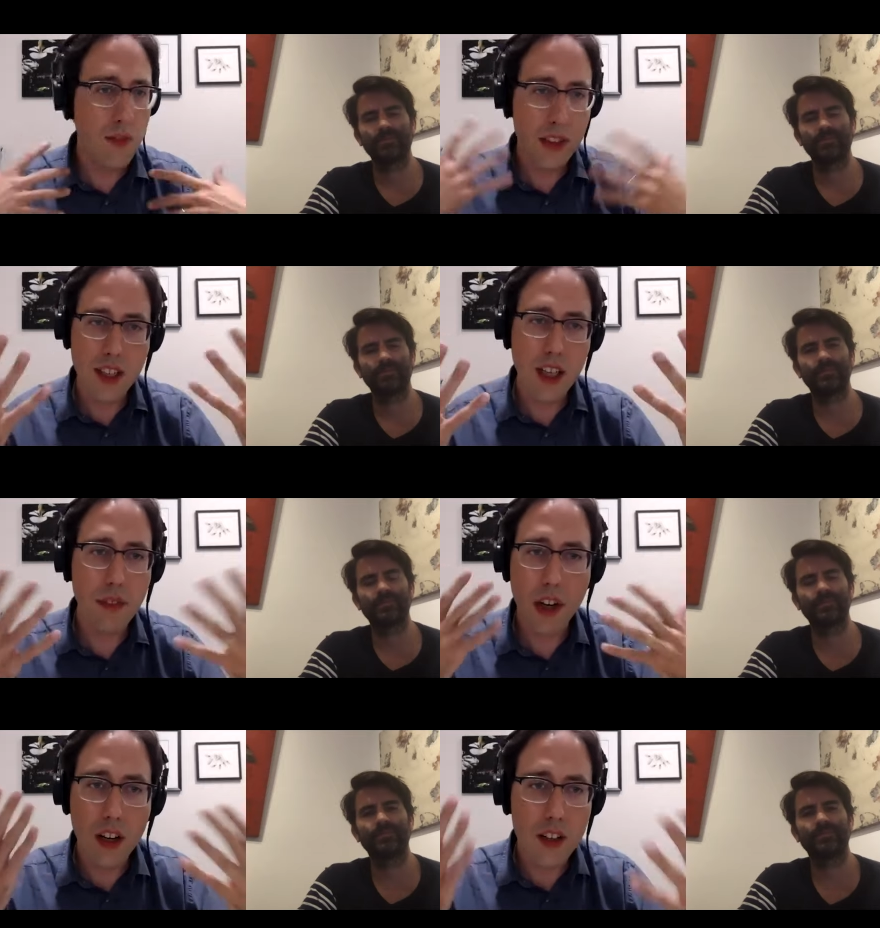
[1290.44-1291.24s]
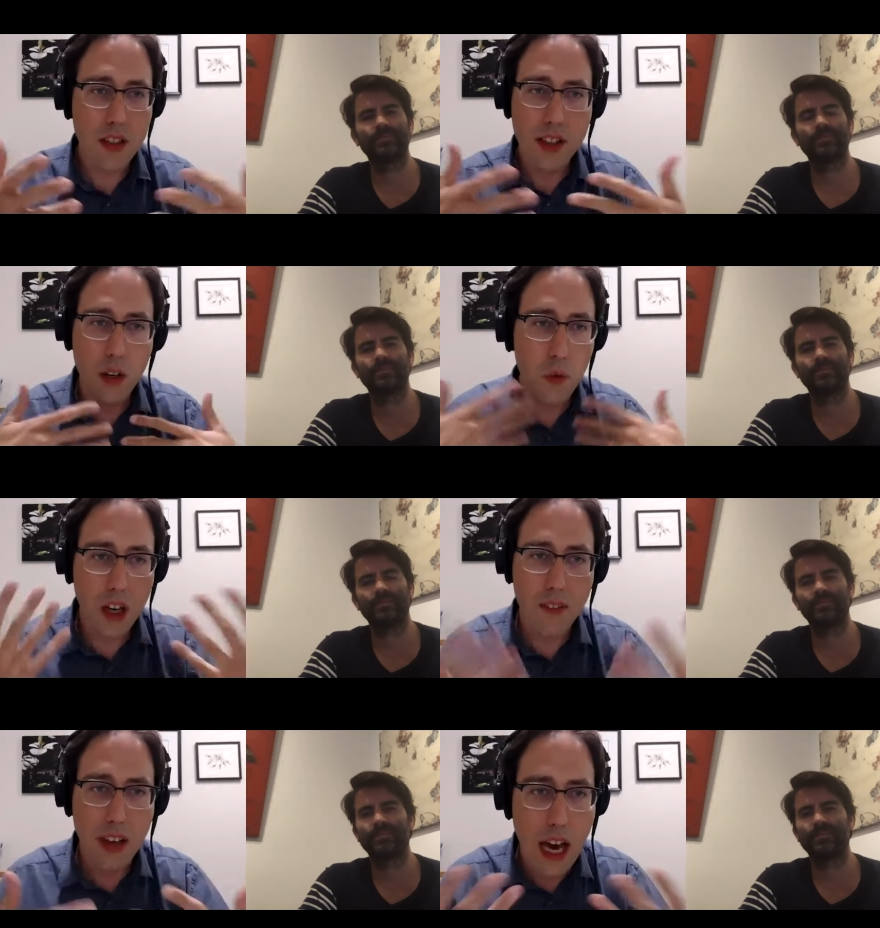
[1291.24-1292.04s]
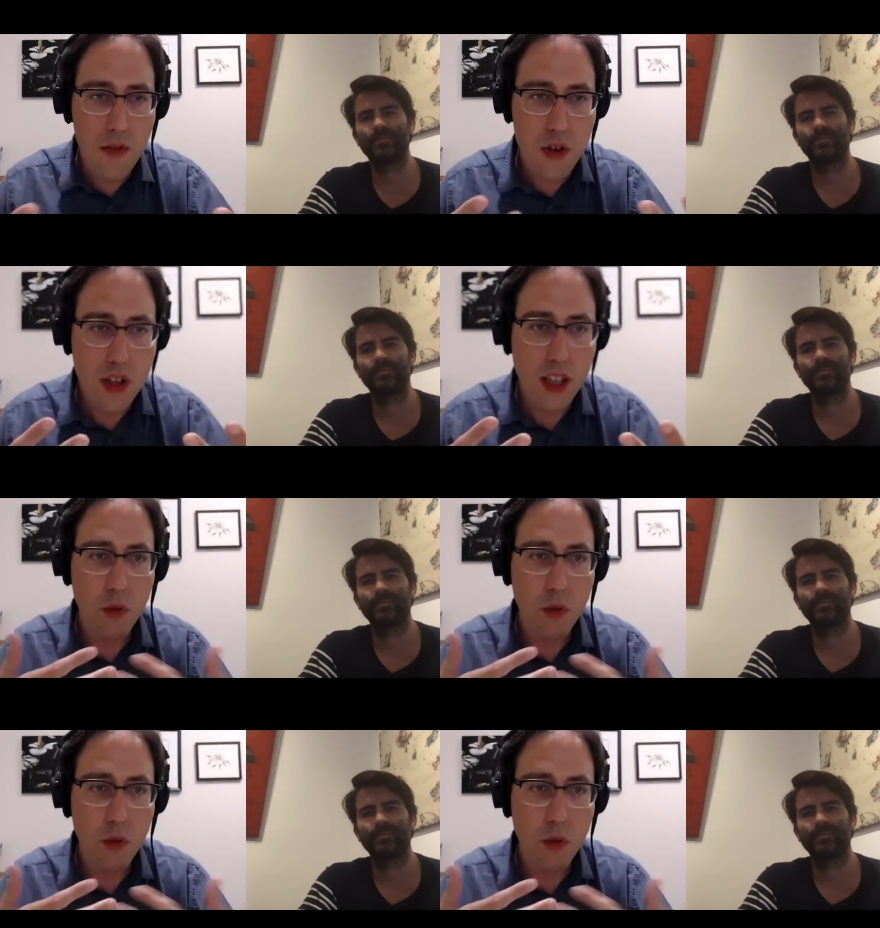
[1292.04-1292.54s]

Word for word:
Speaker 1: presenting, but also like what I'm capturing and